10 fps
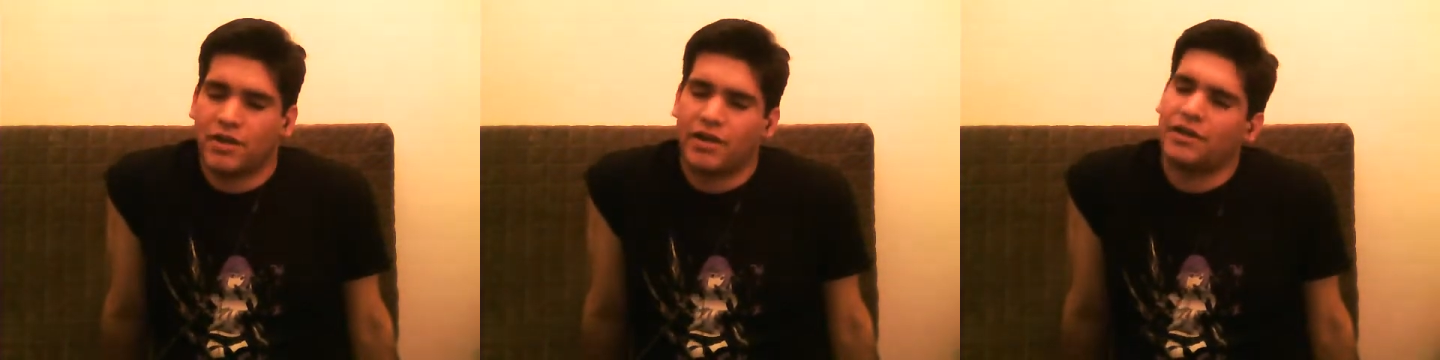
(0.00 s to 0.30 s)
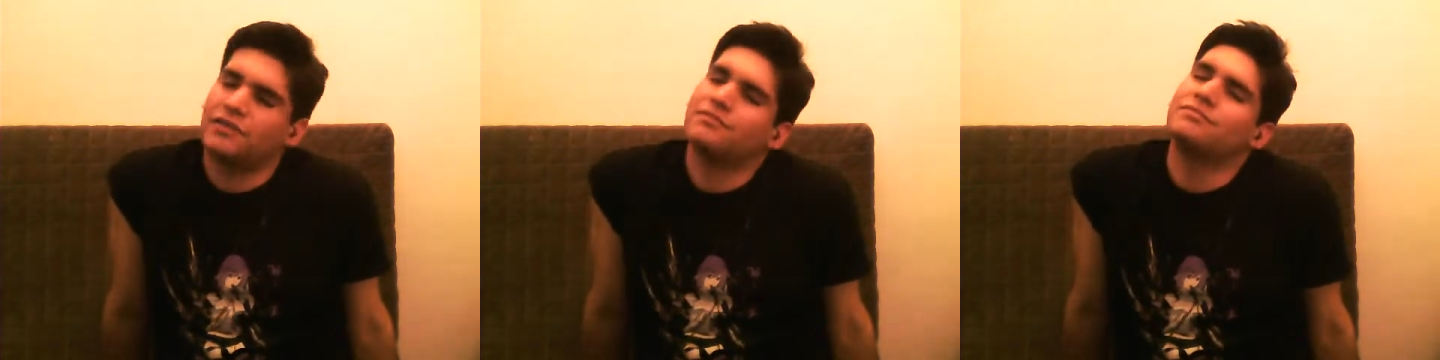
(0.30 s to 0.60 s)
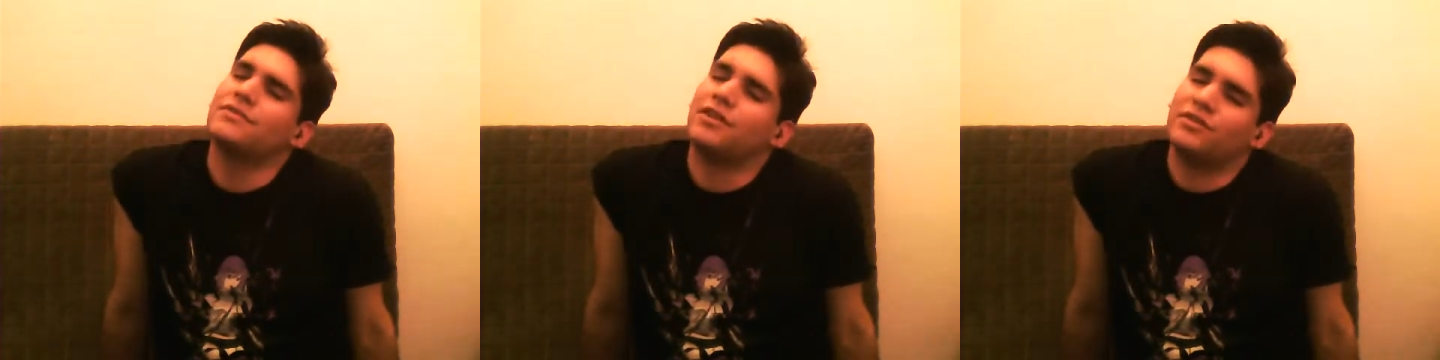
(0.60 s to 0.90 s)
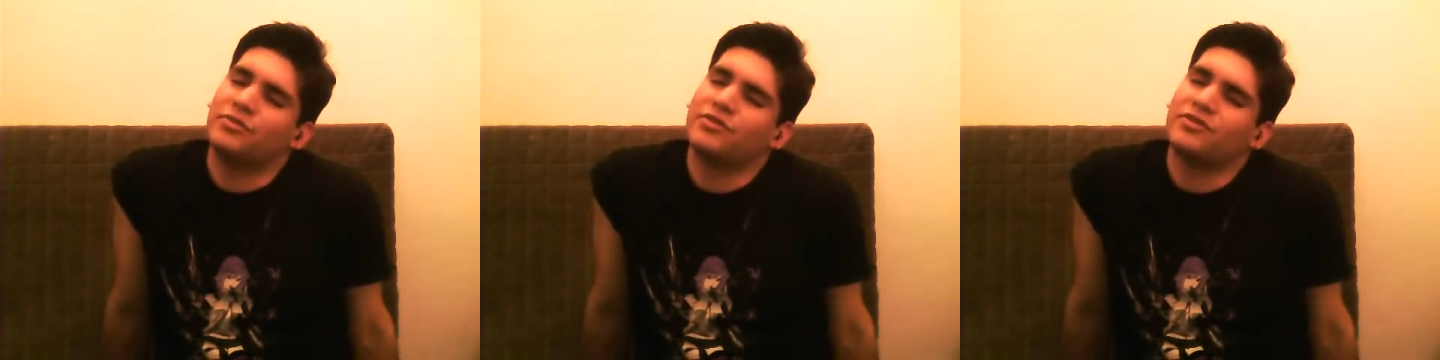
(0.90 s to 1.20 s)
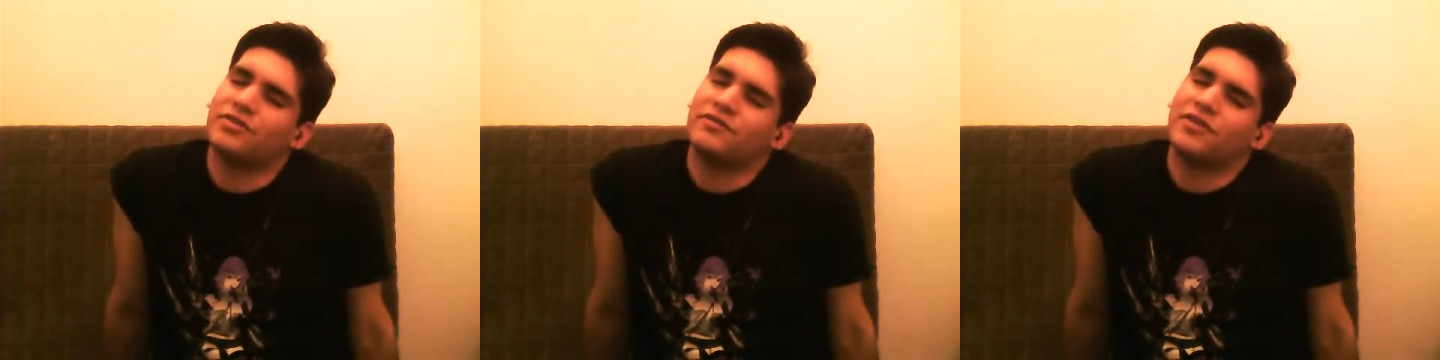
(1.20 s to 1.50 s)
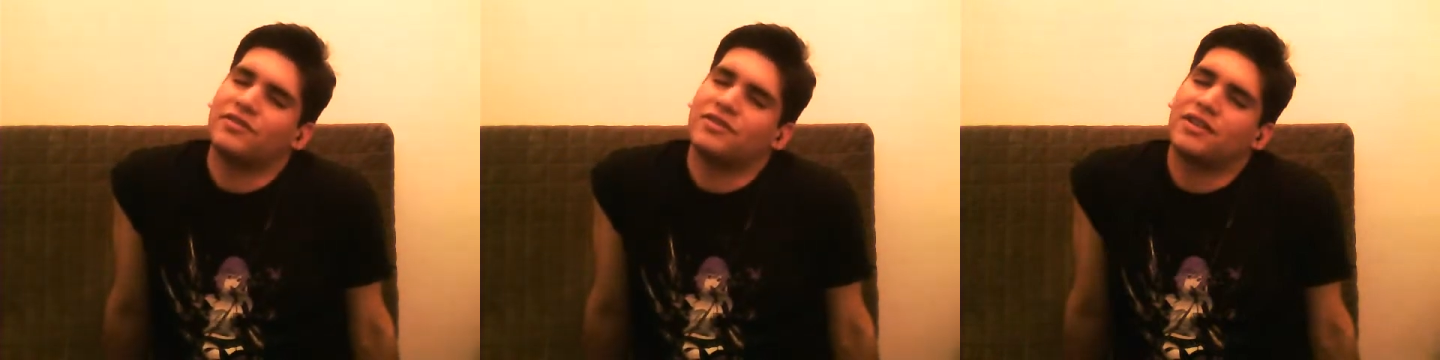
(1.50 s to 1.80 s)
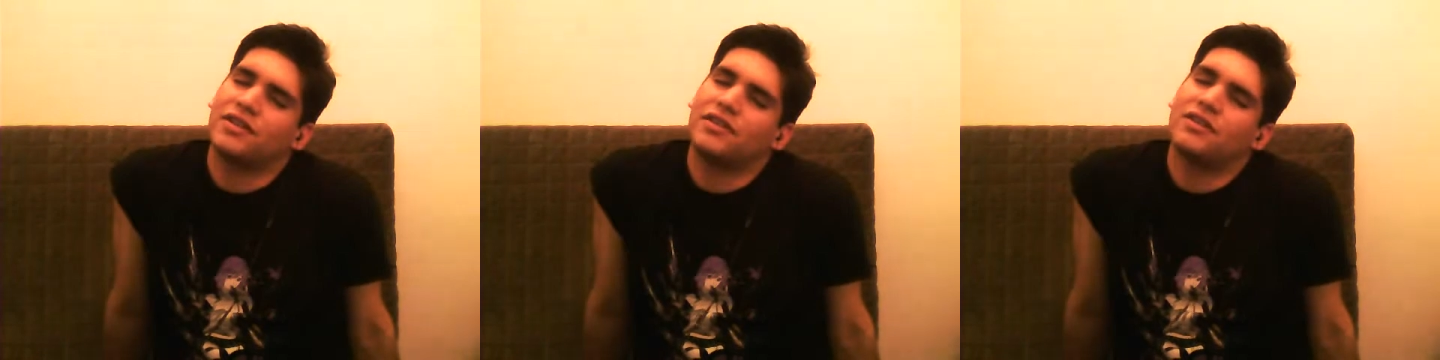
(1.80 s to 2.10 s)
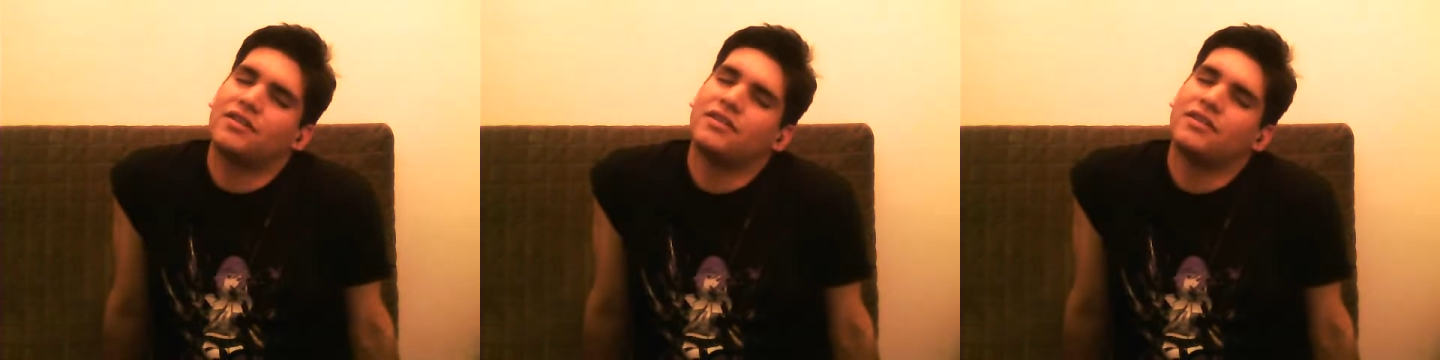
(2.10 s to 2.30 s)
I lost my train of thought again.